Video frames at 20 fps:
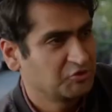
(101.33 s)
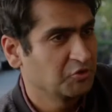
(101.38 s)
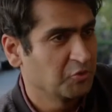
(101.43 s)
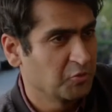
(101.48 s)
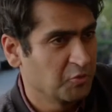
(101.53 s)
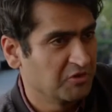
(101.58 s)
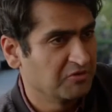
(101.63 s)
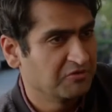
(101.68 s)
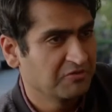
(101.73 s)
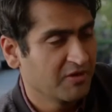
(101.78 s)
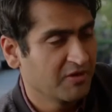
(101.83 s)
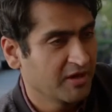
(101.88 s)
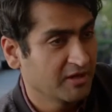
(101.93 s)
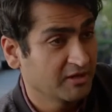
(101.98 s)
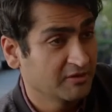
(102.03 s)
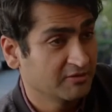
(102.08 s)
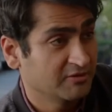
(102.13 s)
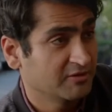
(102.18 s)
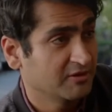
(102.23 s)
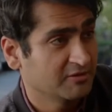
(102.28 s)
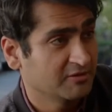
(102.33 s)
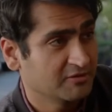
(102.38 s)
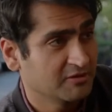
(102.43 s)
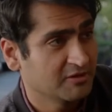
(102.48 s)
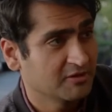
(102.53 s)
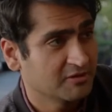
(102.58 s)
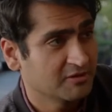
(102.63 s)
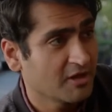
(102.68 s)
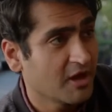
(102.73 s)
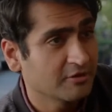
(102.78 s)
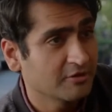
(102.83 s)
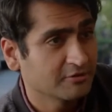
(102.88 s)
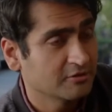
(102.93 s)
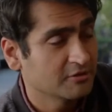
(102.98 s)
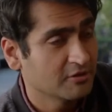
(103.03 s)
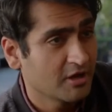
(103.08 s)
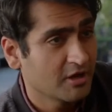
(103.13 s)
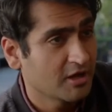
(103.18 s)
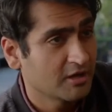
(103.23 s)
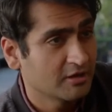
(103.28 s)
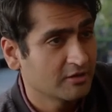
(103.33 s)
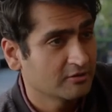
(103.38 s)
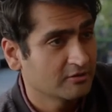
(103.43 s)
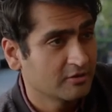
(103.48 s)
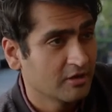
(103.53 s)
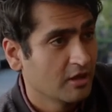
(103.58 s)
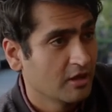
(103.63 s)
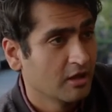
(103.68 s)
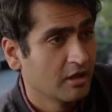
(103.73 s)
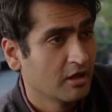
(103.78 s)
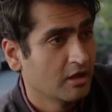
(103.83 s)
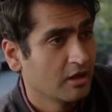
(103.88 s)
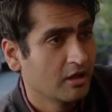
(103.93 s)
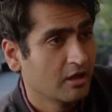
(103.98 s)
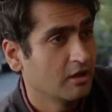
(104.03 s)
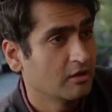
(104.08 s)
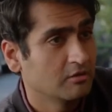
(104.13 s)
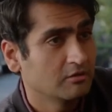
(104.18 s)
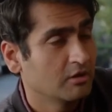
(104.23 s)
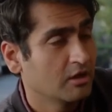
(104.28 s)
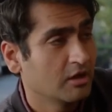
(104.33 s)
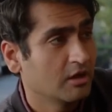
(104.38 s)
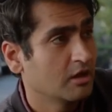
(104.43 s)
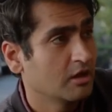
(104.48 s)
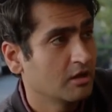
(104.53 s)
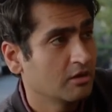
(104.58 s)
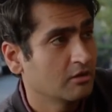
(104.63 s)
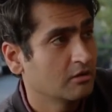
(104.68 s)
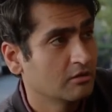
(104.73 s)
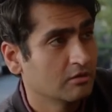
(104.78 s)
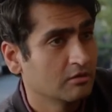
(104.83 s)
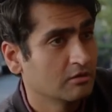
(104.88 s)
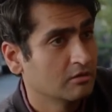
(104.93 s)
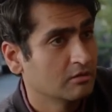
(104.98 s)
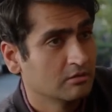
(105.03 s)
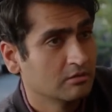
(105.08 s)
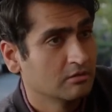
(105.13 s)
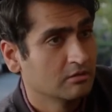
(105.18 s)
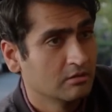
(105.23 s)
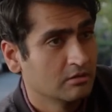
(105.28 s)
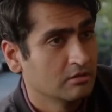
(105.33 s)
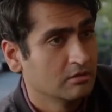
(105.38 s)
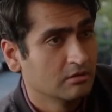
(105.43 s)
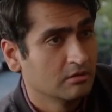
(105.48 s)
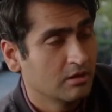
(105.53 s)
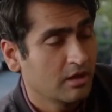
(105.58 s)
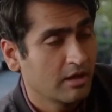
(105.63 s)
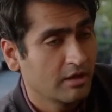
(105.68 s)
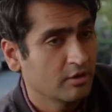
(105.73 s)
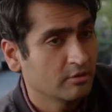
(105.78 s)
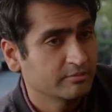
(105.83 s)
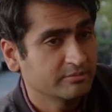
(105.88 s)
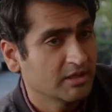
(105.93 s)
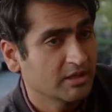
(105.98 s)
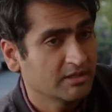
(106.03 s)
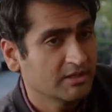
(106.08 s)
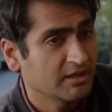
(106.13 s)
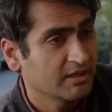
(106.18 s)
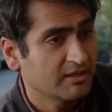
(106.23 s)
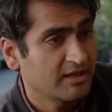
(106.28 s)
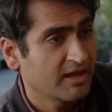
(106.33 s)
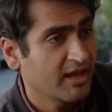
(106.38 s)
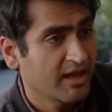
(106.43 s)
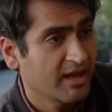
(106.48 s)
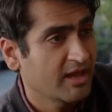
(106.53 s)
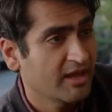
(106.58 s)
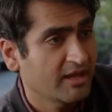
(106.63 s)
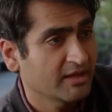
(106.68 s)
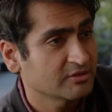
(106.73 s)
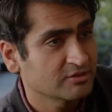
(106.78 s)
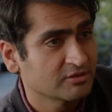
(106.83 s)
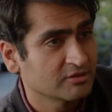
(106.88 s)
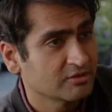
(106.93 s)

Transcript: we're fined $16,000? Oh no, I hope they take cash.